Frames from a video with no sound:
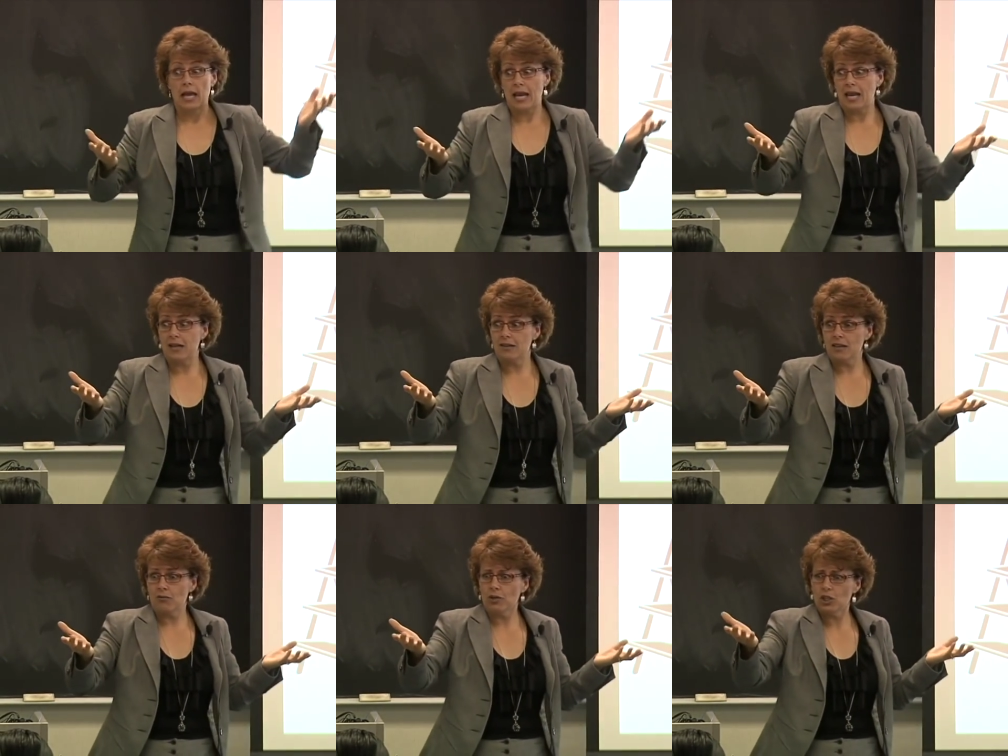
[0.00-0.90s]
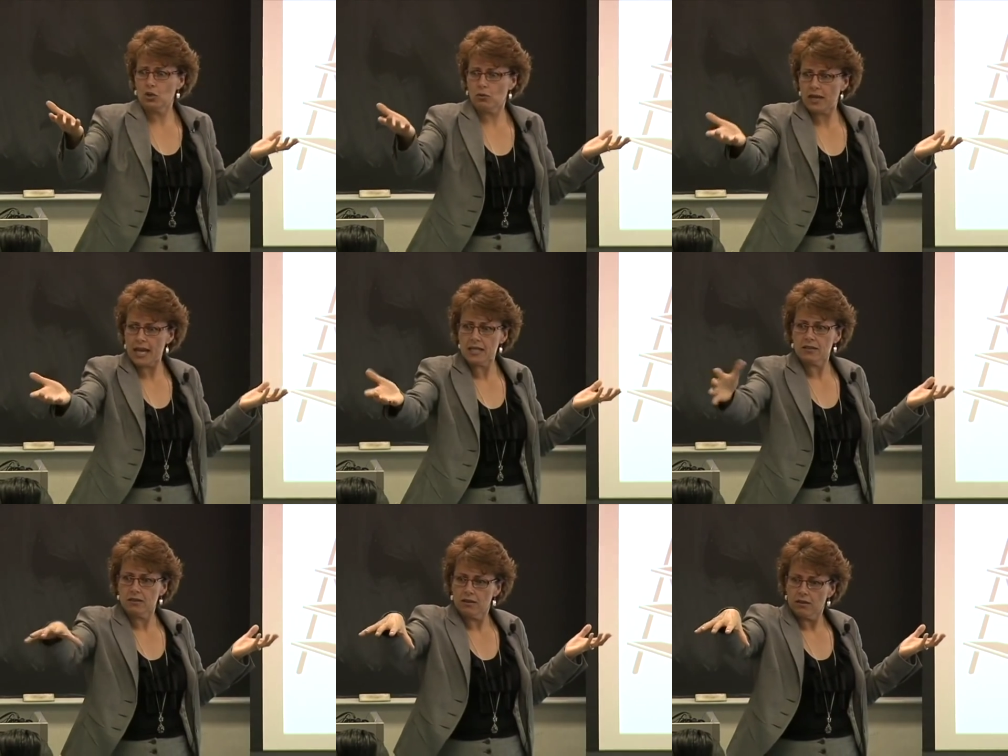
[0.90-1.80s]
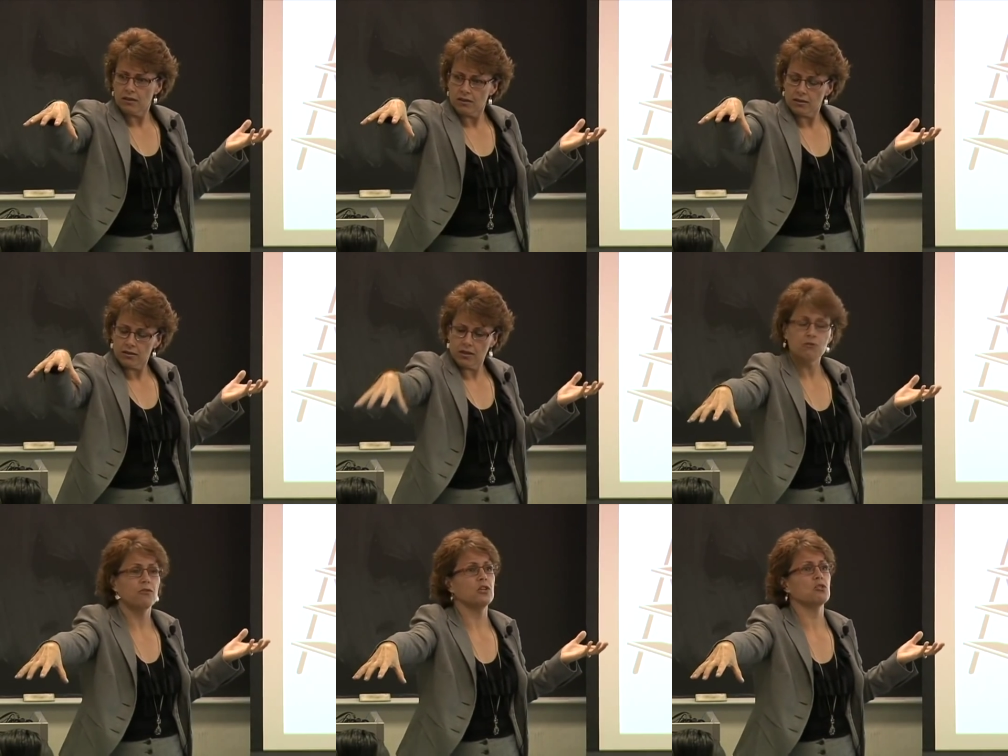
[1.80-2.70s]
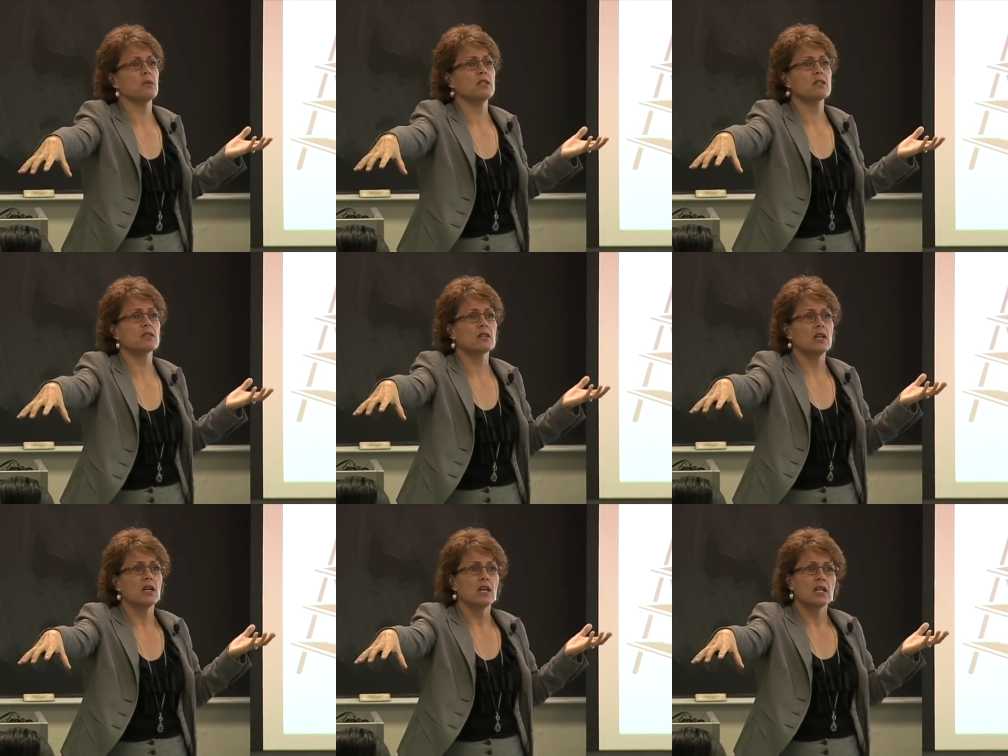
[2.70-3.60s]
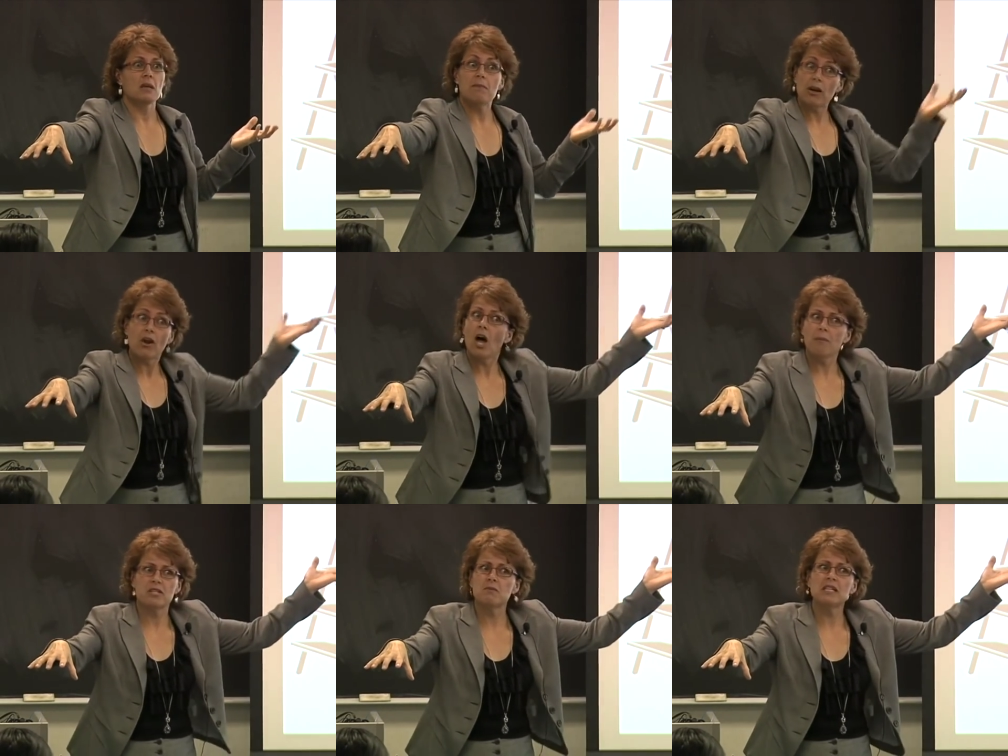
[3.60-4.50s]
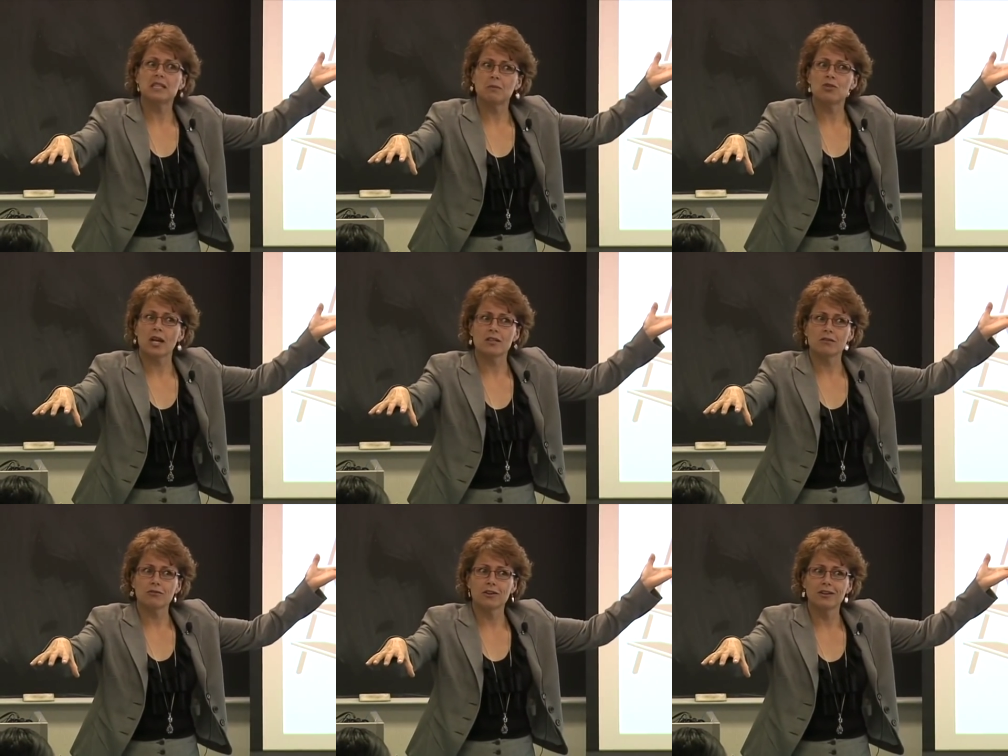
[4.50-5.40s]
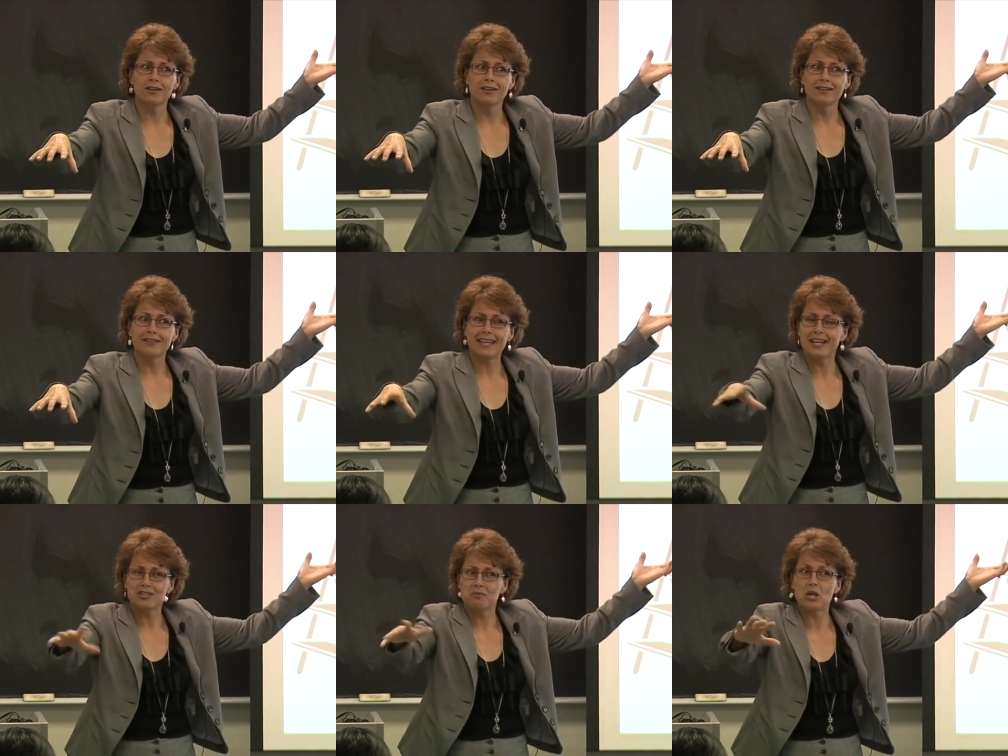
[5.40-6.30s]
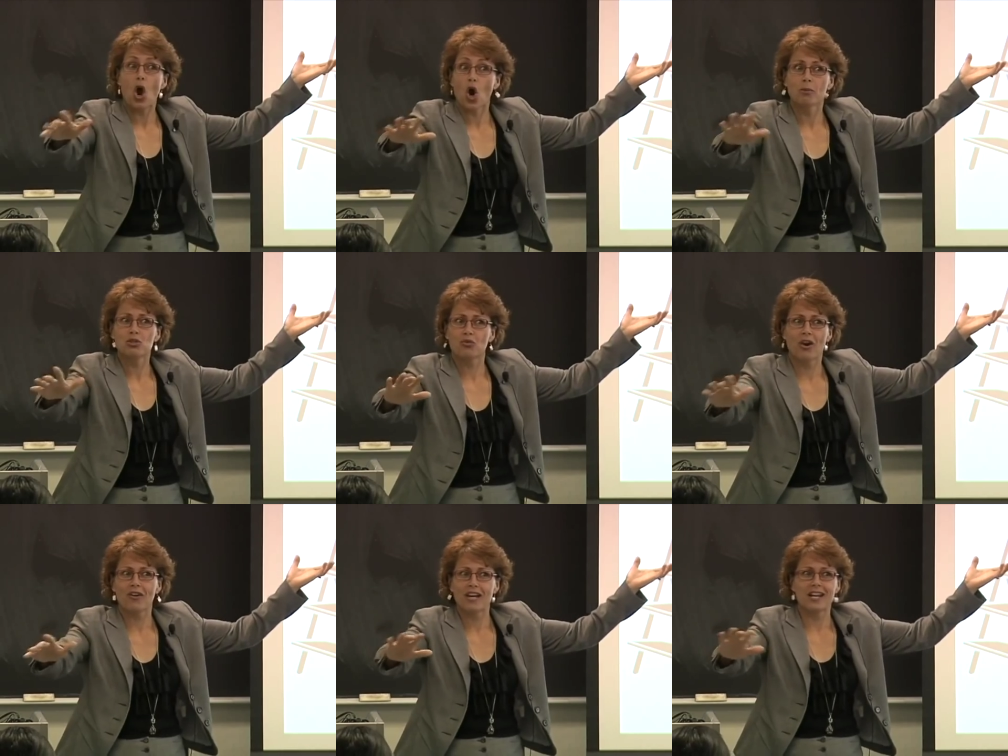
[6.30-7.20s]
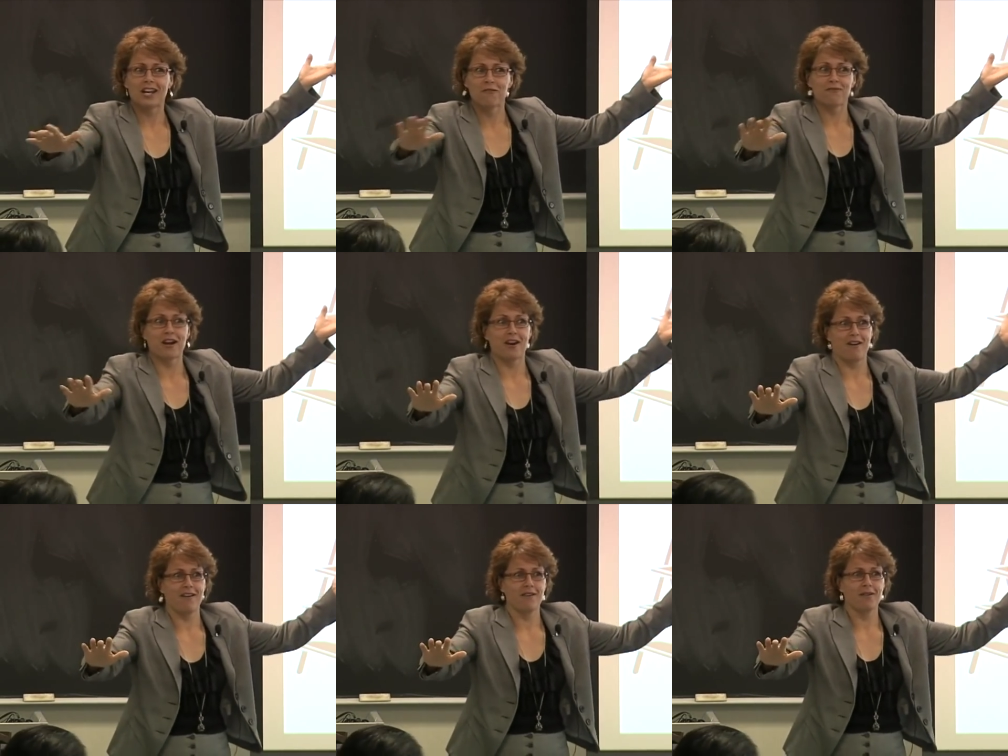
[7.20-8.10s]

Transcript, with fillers: And if we're going to create infringements, they better help us meet the objective. They can't just be arbitrary and unfair.